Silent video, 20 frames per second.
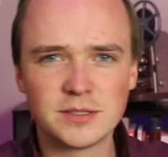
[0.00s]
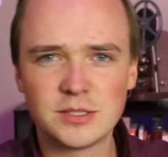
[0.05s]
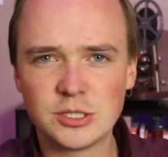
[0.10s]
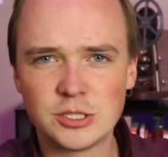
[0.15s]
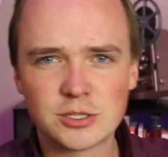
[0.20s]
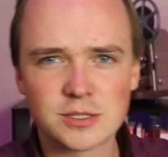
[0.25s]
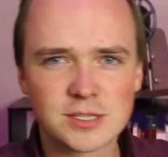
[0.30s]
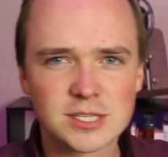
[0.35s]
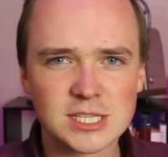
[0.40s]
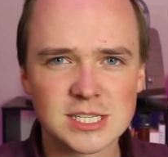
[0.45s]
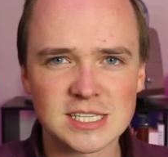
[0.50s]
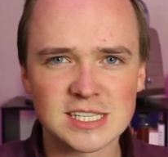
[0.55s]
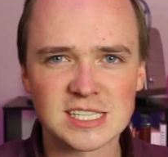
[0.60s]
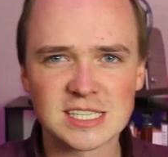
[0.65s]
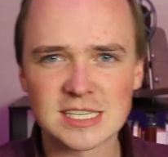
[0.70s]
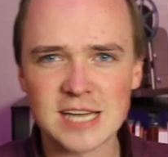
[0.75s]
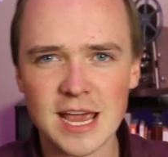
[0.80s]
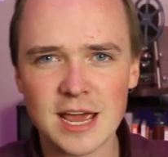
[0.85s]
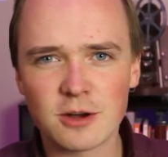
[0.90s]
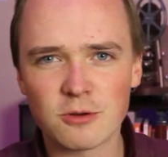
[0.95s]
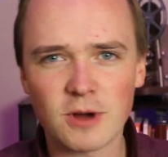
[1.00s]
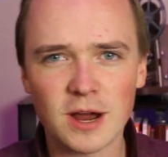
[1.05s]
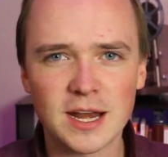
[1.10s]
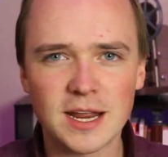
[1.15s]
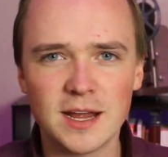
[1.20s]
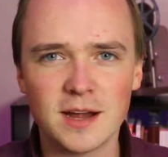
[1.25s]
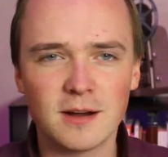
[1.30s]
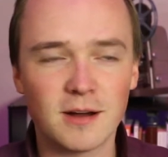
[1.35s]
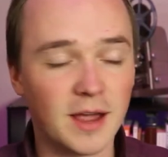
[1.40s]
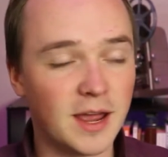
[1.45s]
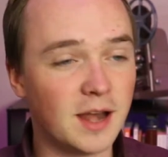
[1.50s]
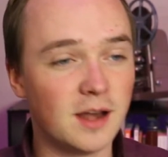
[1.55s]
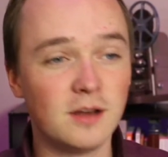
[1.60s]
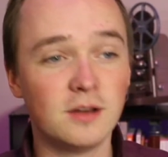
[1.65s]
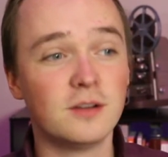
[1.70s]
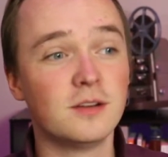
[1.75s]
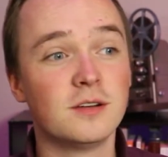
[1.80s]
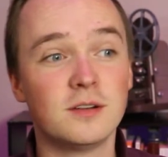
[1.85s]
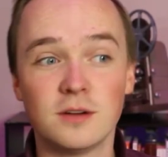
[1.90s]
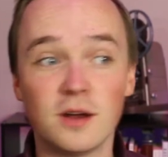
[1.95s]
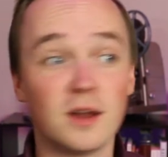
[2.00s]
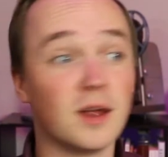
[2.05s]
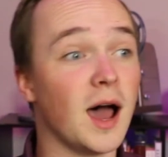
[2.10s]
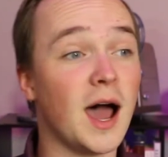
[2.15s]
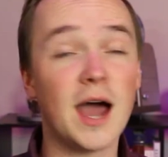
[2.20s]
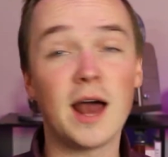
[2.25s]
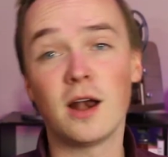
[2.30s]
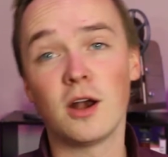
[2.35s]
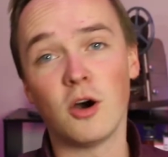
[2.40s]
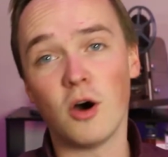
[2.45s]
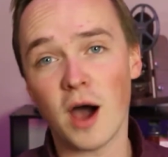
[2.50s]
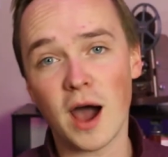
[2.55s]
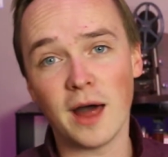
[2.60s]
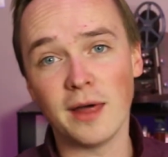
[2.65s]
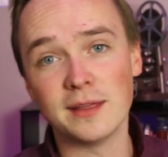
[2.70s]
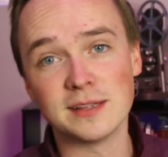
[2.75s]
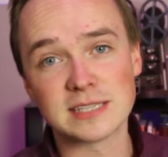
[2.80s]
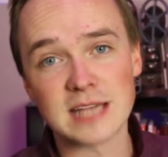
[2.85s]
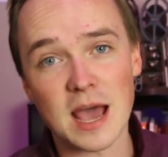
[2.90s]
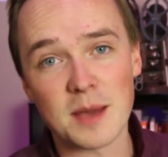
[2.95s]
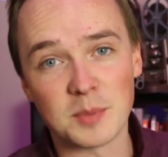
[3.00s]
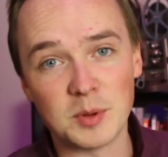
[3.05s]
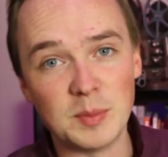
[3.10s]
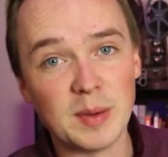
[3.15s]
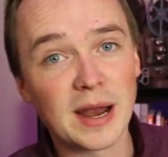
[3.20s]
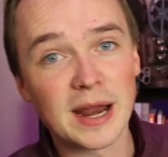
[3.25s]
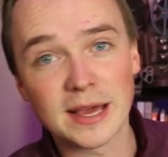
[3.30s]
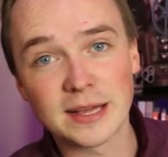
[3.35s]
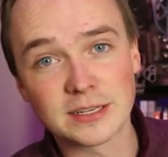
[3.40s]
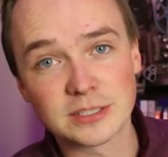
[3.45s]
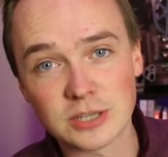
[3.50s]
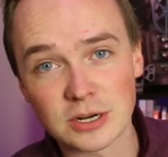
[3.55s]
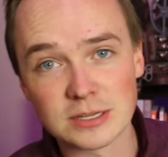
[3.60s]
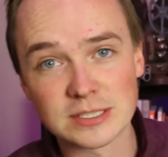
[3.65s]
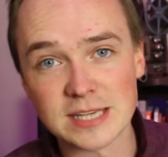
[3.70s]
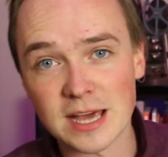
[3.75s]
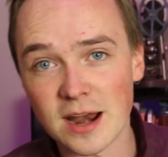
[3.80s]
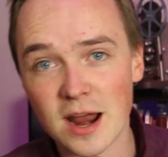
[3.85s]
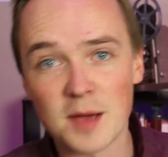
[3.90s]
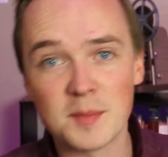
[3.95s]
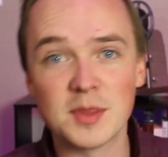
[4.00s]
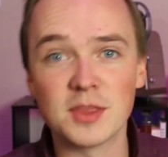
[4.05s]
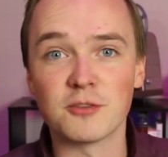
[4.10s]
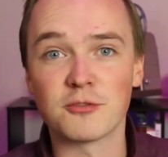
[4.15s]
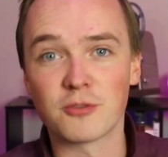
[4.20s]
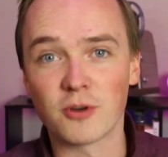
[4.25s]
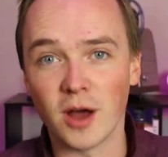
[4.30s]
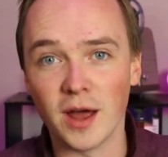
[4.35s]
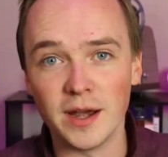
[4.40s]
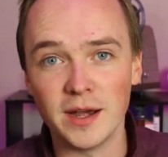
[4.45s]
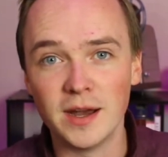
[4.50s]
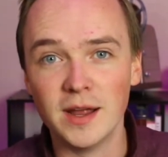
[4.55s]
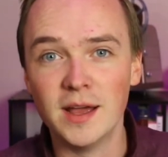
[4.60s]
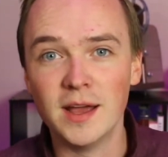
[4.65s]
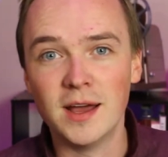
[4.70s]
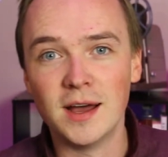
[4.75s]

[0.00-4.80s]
just stand right here. And I don't know how this happened, but it turns out I'm in the front.